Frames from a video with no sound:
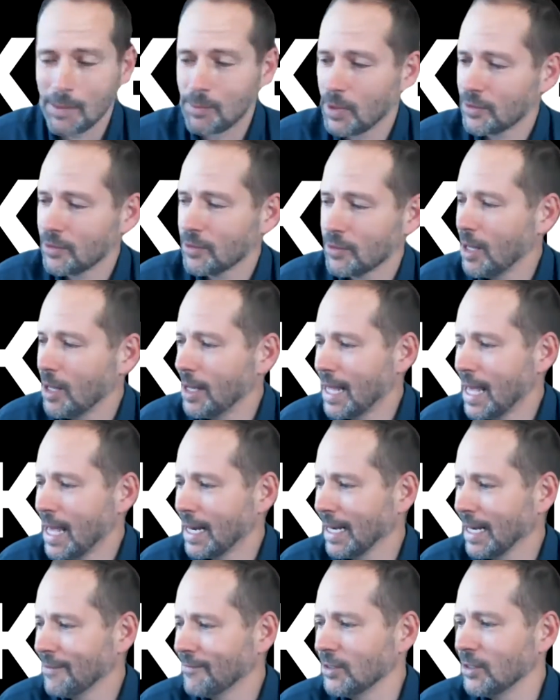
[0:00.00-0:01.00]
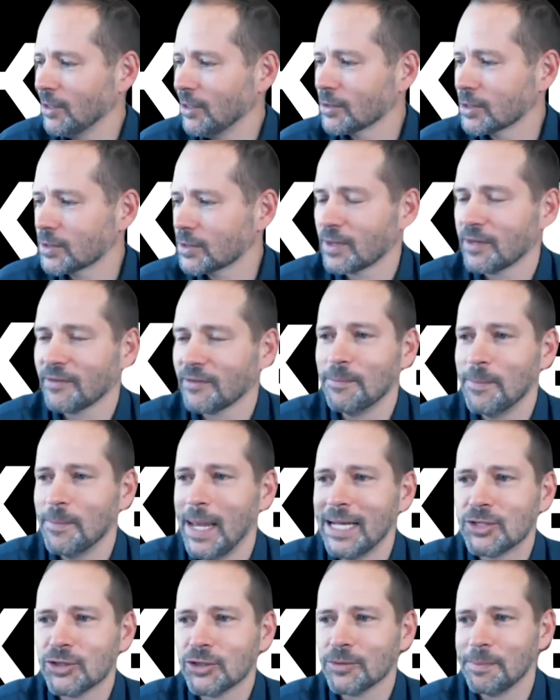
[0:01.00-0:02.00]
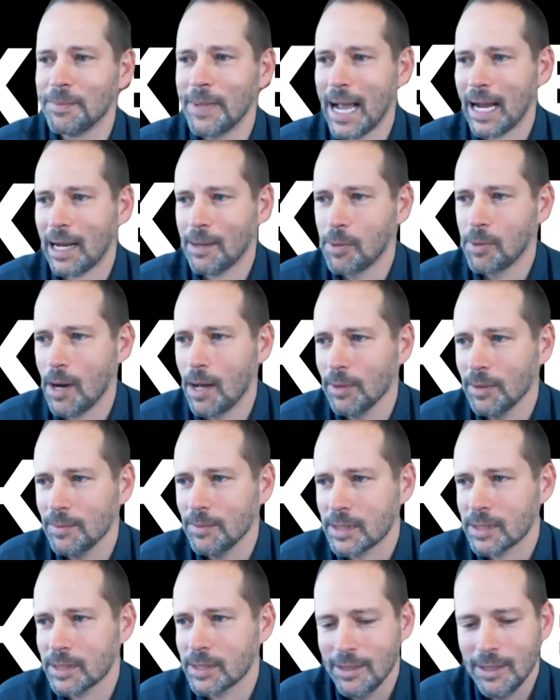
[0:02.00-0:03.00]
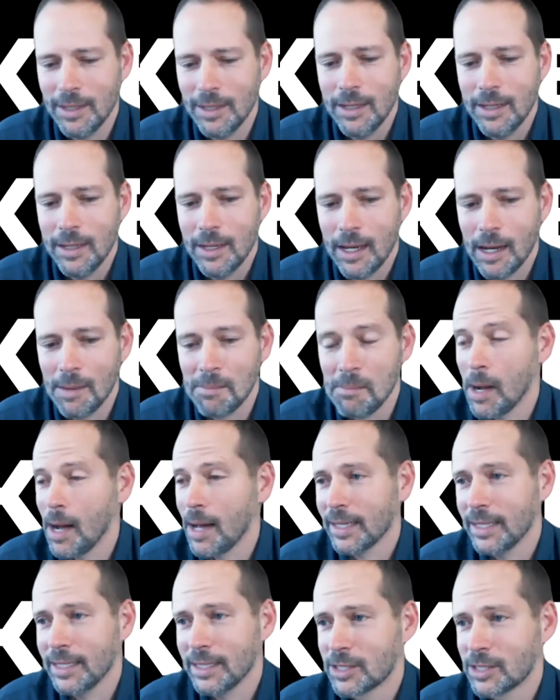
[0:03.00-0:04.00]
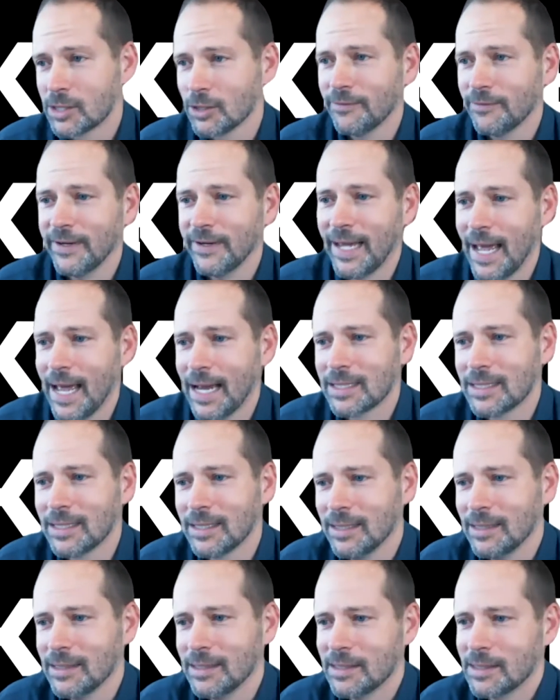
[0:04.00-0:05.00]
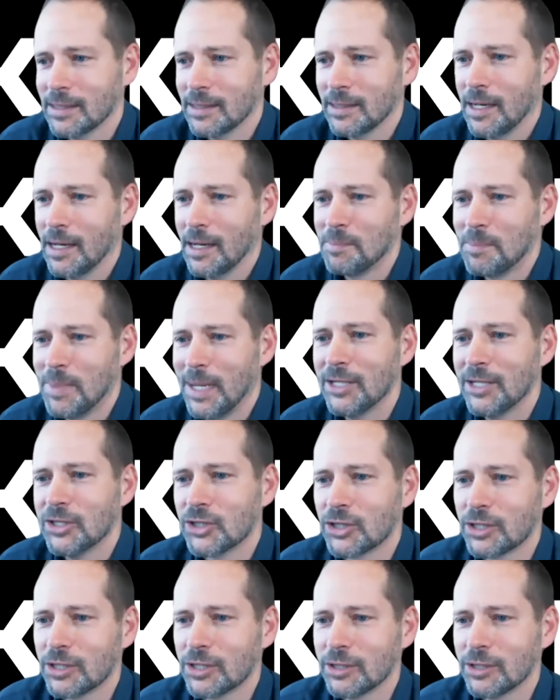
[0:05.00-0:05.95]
brother-in-law had 11 years worth of major back problems, a body surfing accident, pinched